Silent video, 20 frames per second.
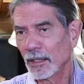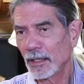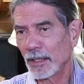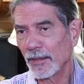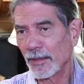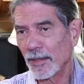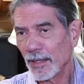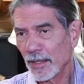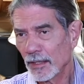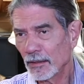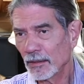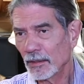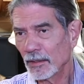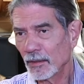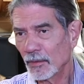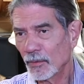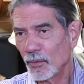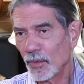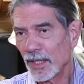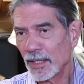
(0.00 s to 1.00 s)
there,
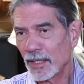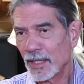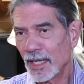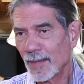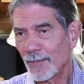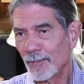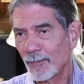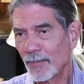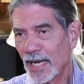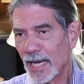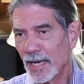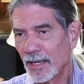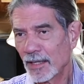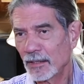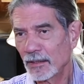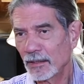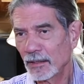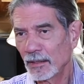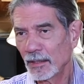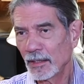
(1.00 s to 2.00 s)
we came
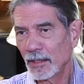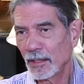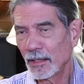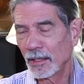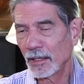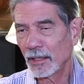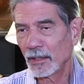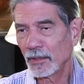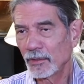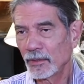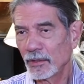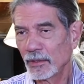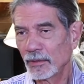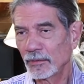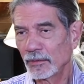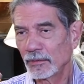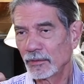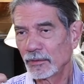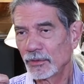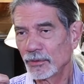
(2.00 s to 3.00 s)
back
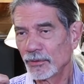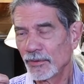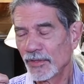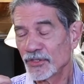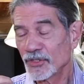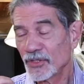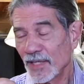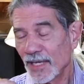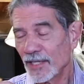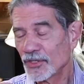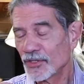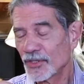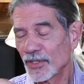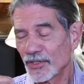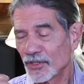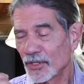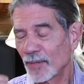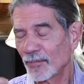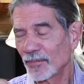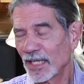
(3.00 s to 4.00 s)
to the States,
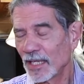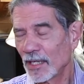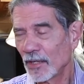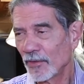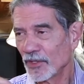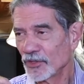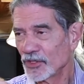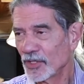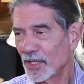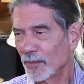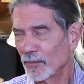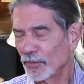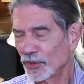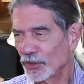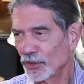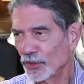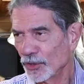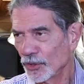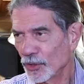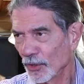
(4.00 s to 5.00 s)
except now this time
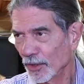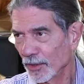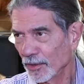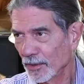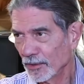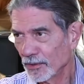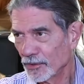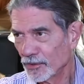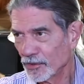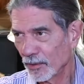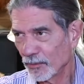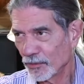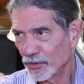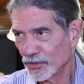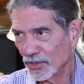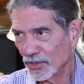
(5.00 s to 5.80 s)
to New York. So I was